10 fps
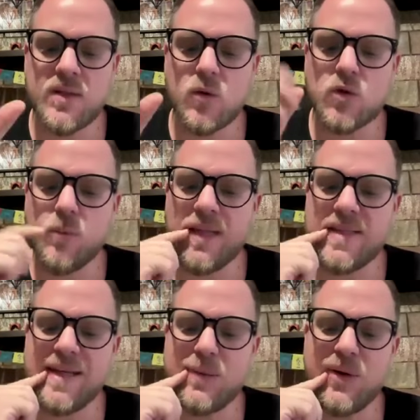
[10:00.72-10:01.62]
this also
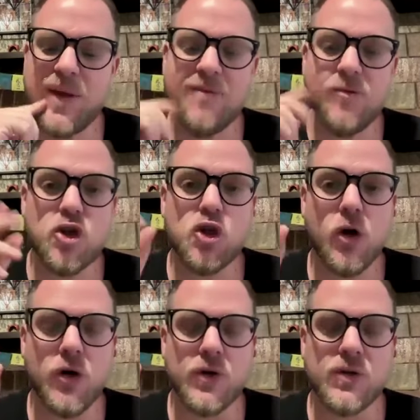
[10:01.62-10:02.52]
means that we don't have a
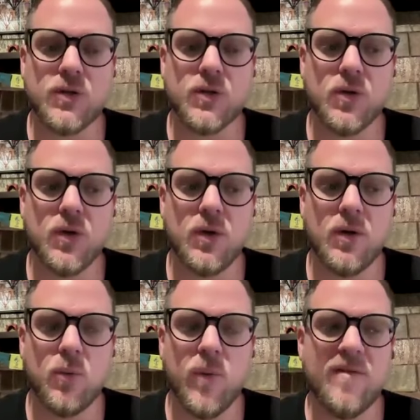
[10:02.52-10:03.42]
choice.
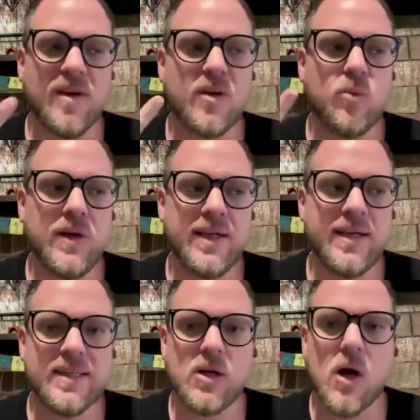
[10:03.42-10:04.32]
We have
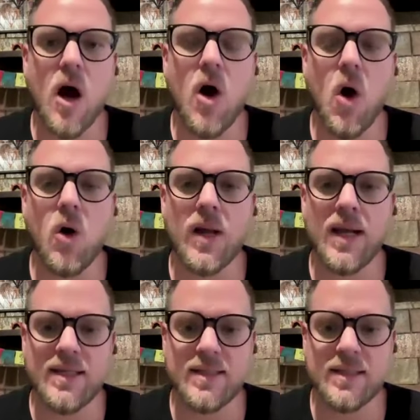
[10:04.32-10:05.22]
accumulated
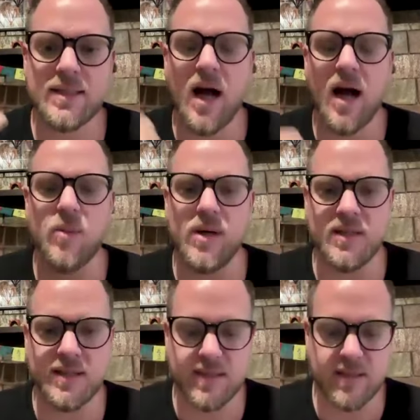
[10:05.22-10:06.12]
countless
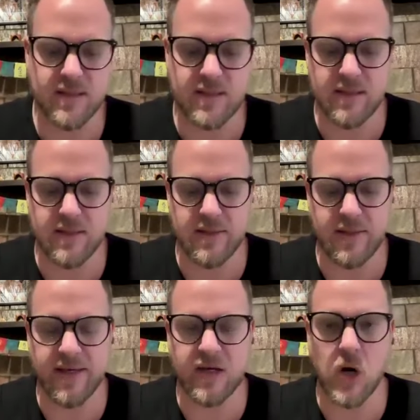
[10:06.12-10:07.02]
karmas
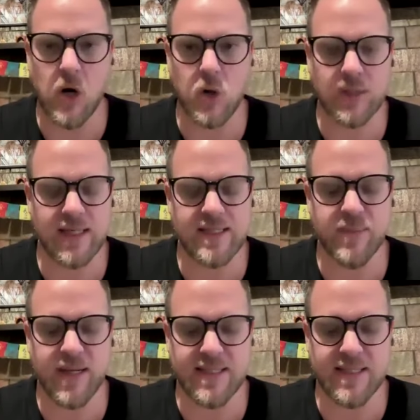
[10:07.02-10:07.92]
in countless
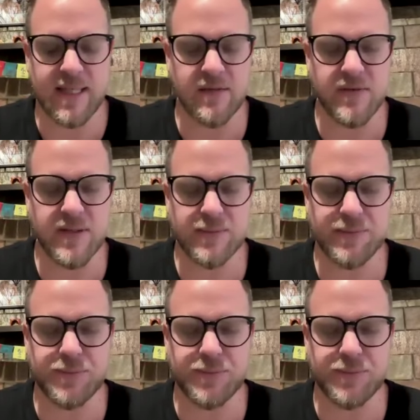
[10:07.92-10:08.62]
past lives.